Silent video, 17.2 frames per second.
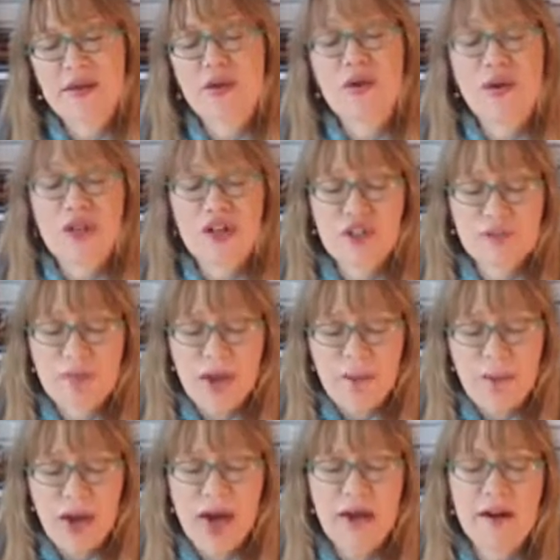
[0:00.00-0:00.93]
according to my
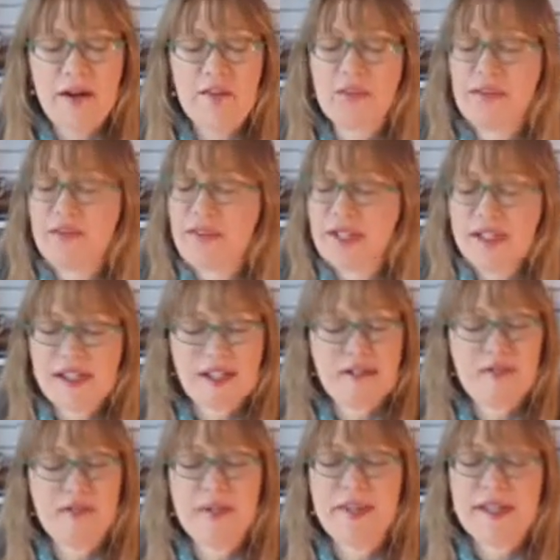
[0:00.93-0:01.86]
model, prevents
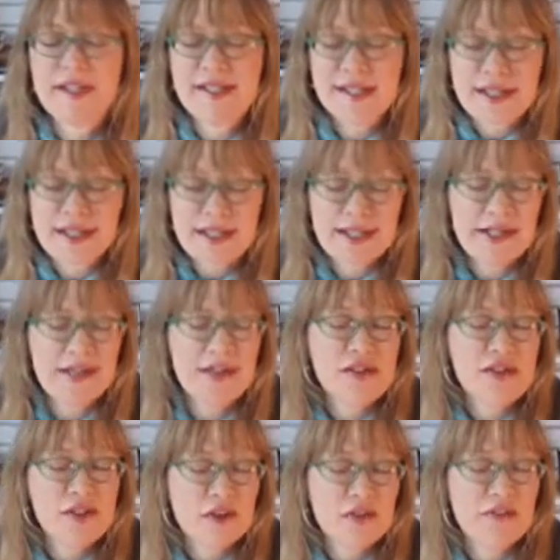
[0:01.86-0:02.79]
it from exceeding a
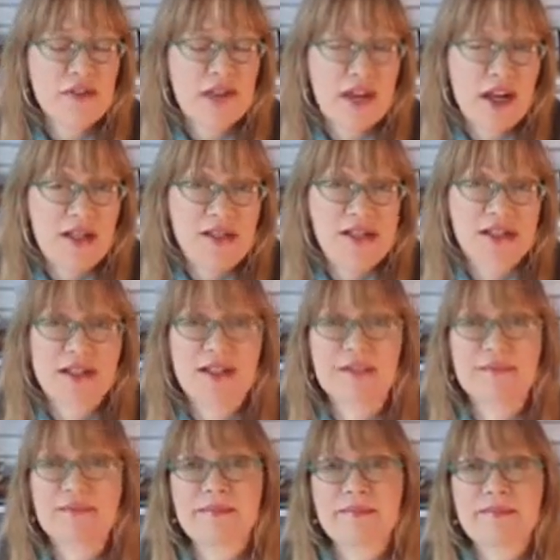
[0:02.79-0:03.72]
certain velocity
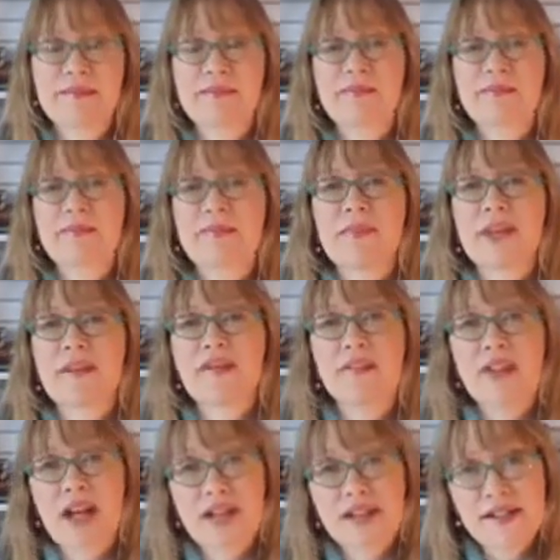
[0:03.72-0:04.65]

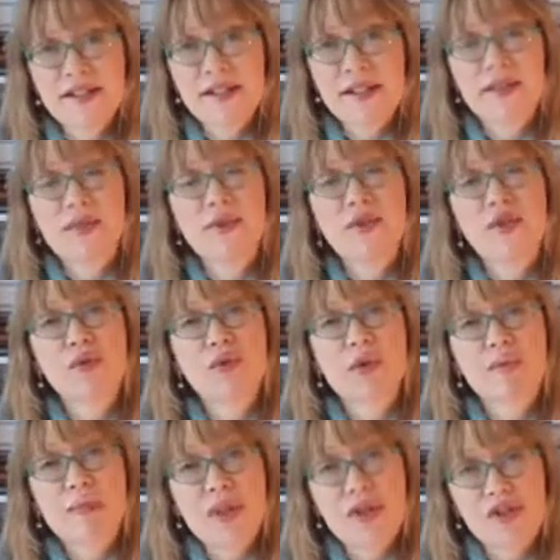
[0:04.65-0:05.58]
velocity, which we
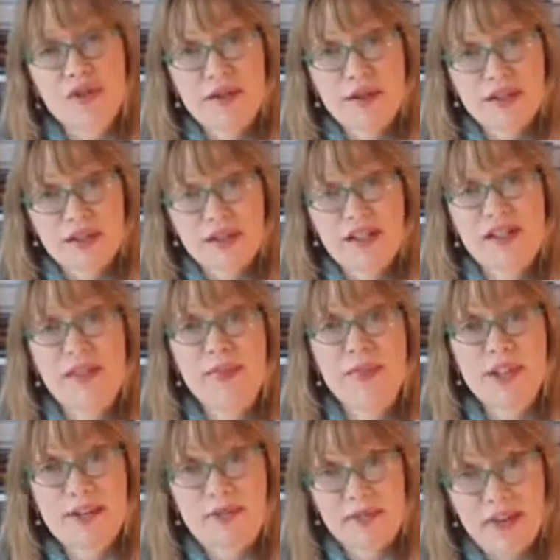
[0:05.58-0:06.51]
measure as the
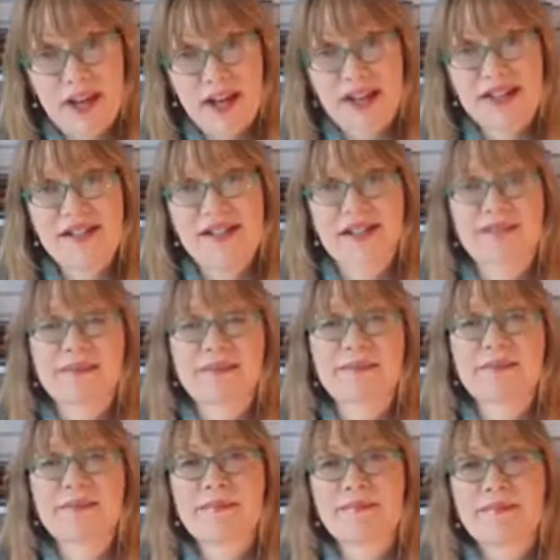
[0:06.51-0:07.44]
speed of light.
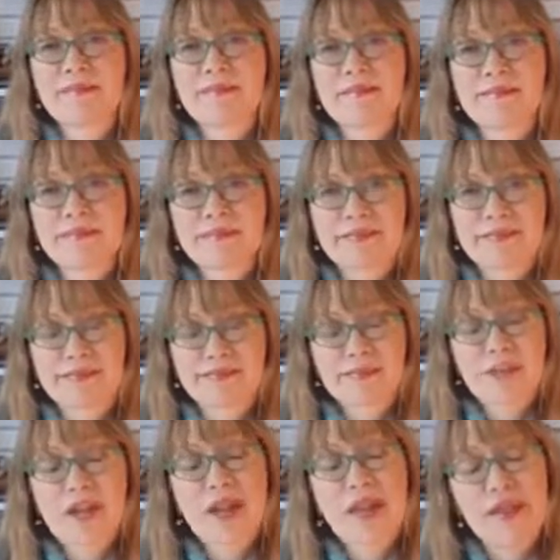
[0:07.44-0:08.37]

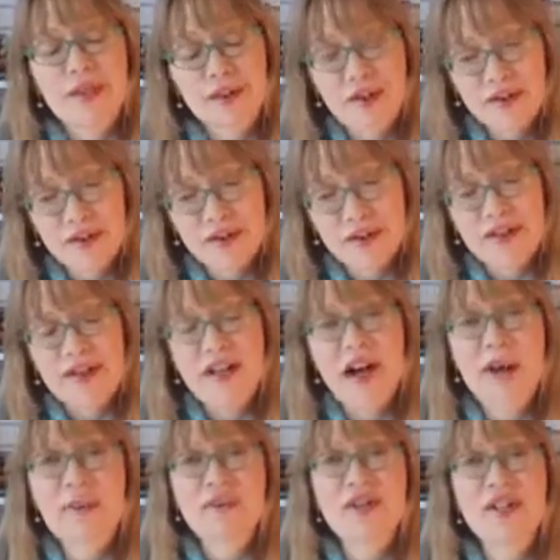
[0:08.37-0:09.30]
Third,
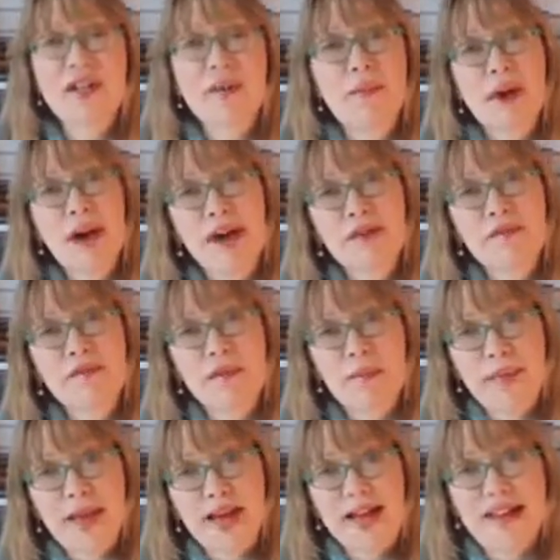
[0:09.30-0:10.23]
I present a model for
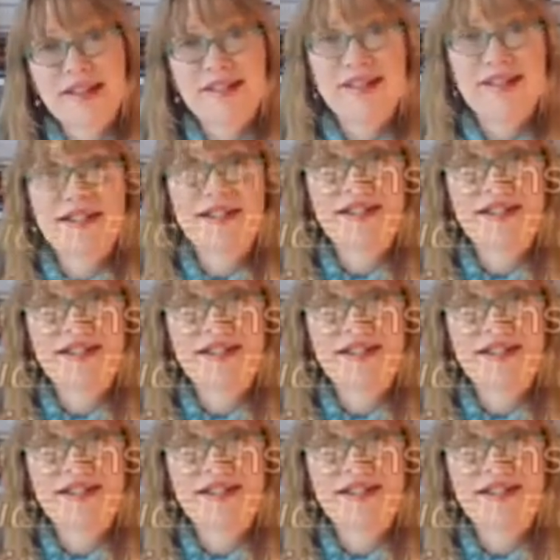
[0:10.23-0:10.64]
mass.